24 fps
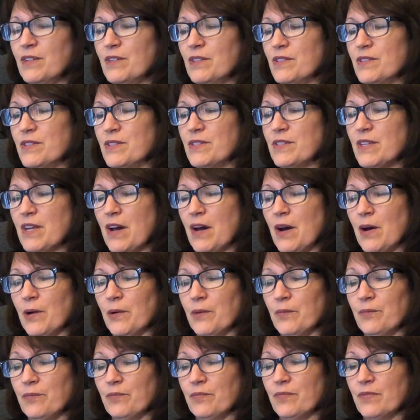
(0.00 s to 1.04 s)
So,
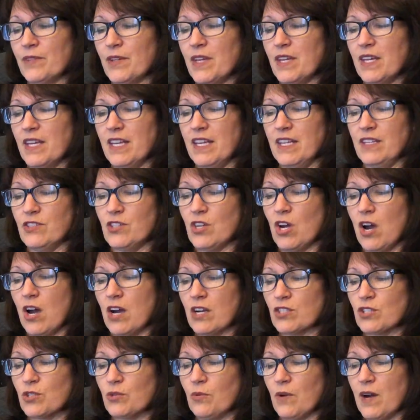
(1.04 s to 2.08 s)
he
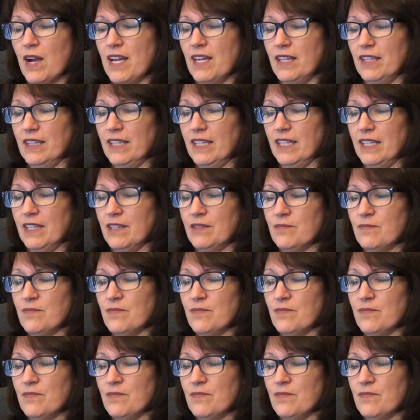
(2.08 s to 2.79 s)
talked quietly.